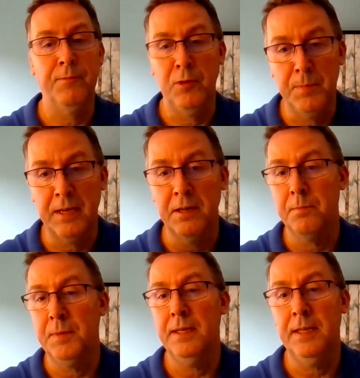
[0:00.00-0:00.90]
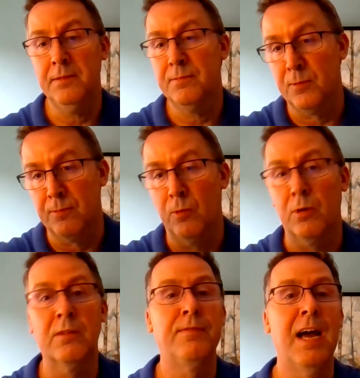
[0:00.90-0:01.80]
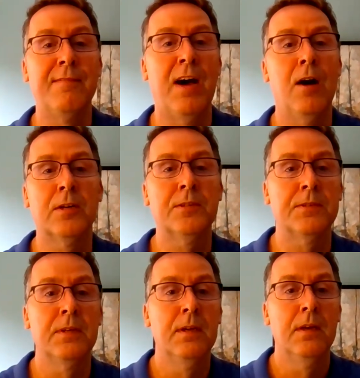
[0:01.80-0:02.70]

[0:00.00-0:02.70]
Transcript: if you've been in a meeting for 4 or 5 hours